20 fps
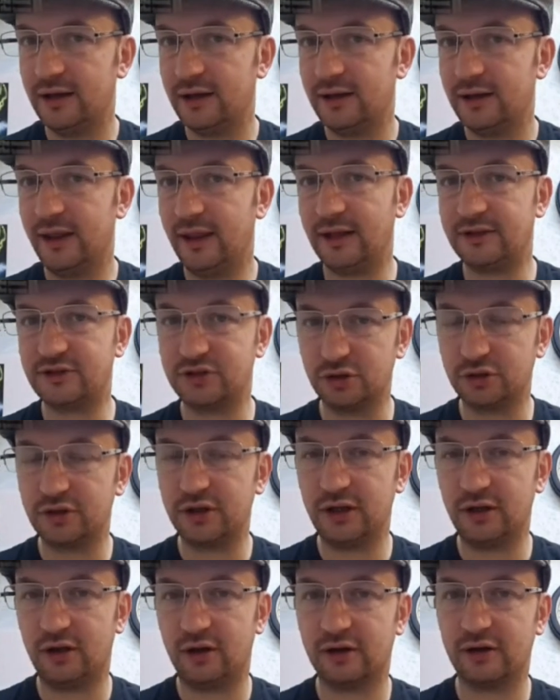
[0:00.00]
That's
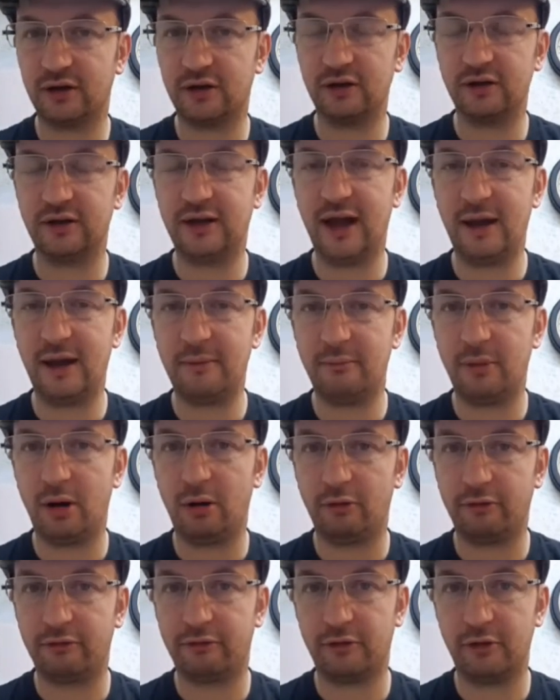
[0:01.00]
looking like I can
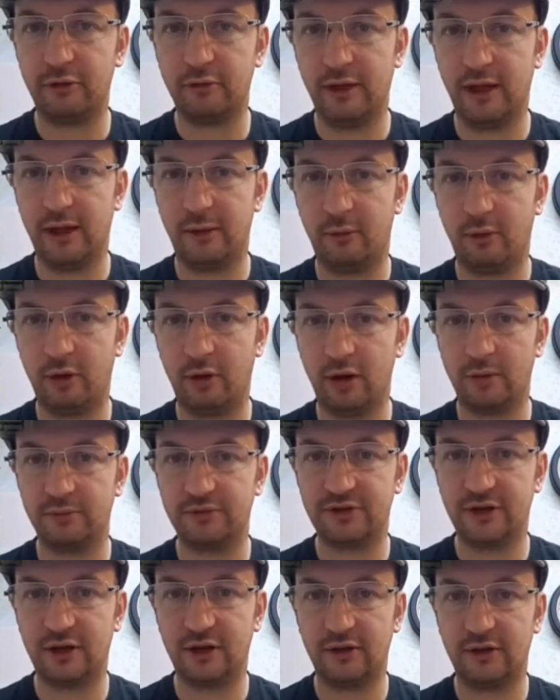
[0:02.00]
gambol through there while I'm
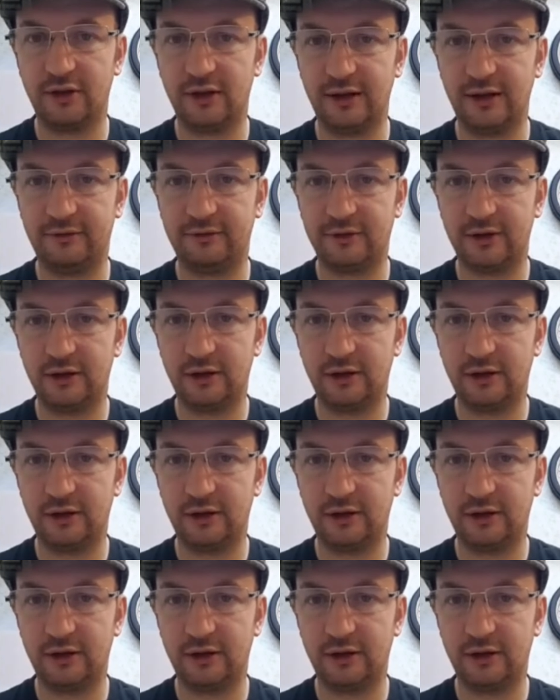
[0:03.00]
still on the lift.